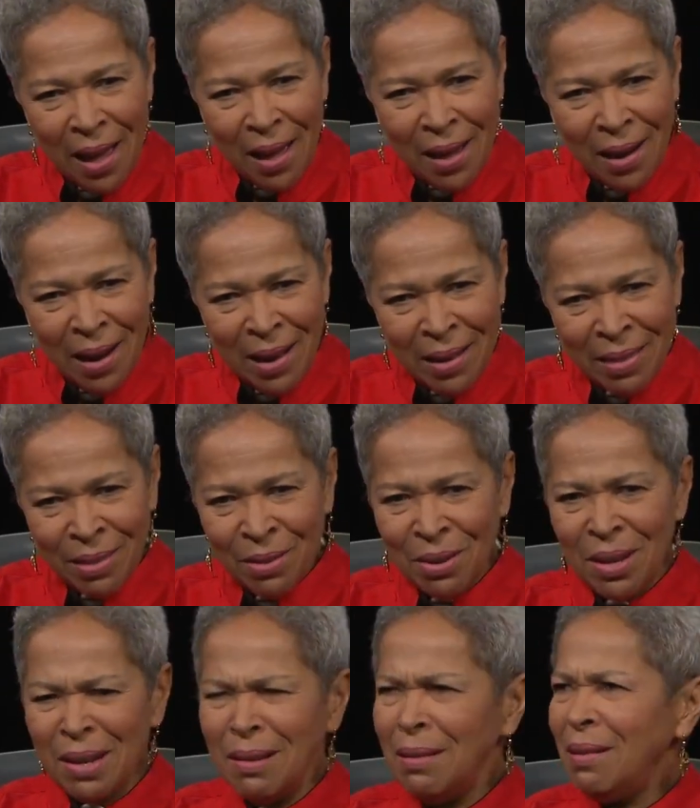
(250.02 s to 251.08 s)
And I
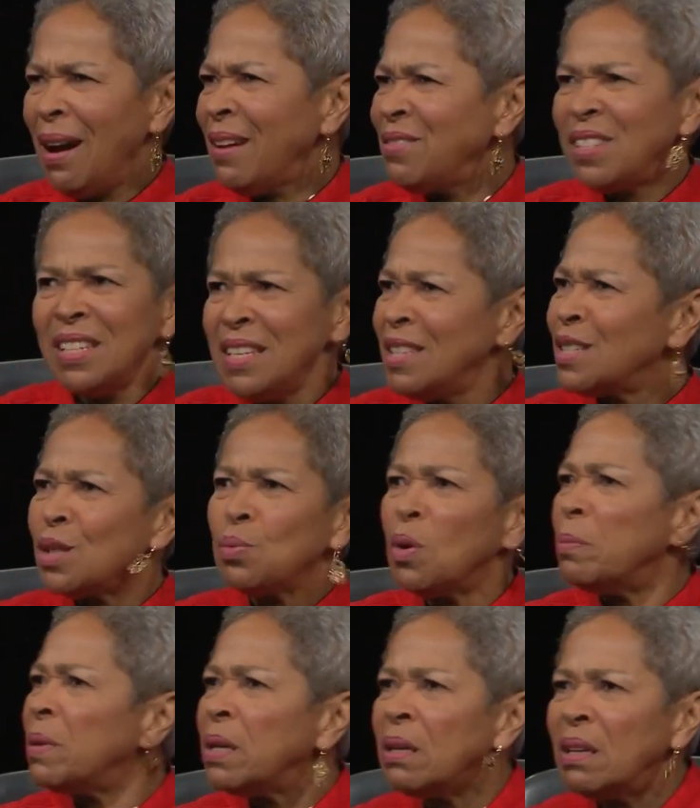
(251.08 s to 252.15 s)
thought, I've seen this
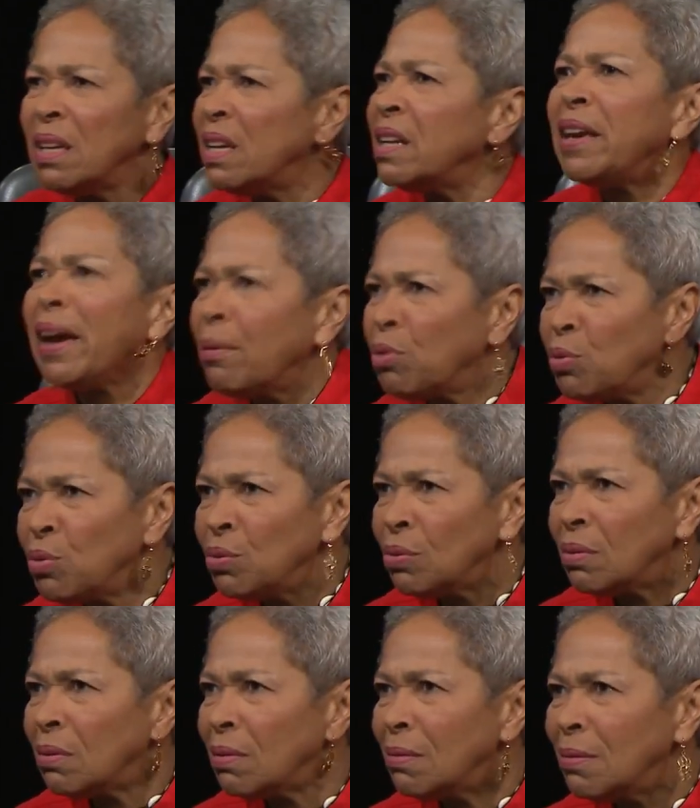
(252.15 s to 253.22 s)
woman in
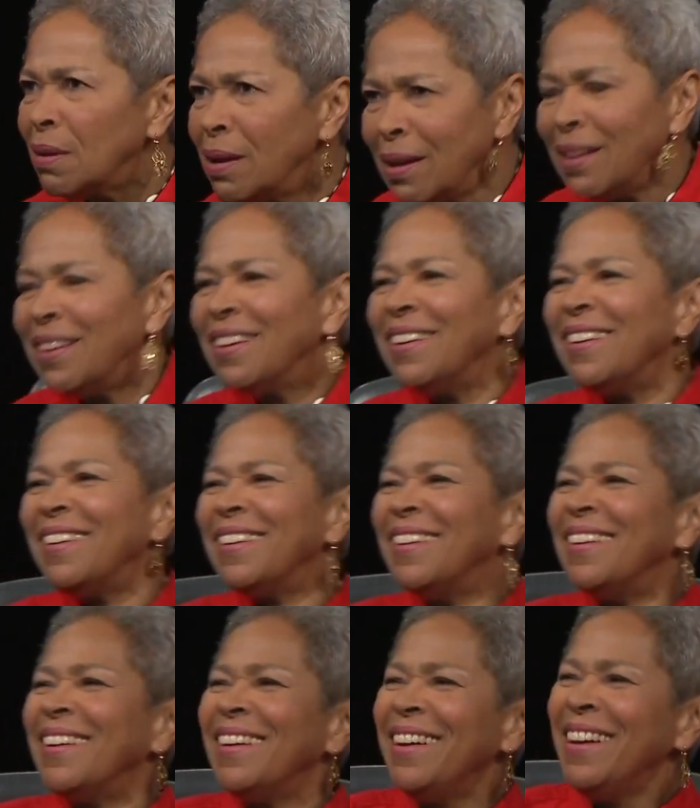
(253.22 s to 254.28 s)
Cameroon. Yeah.
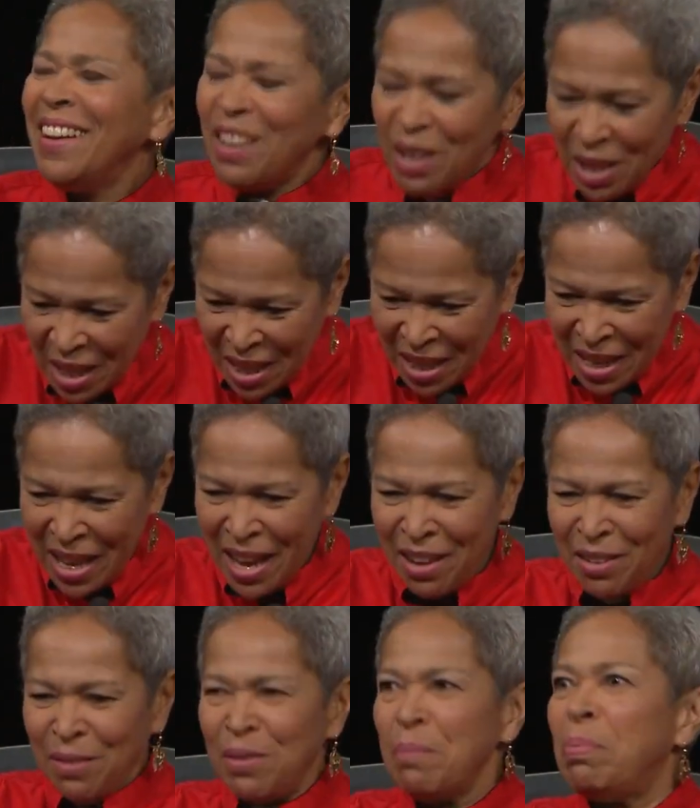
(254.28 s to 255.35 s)
yeah. Eating
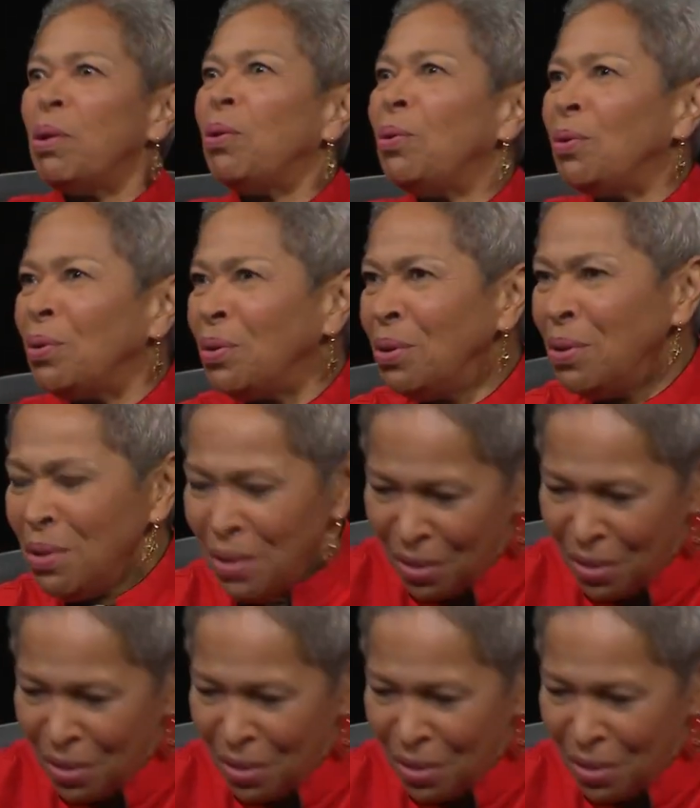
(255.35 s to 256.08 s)
out of the bowl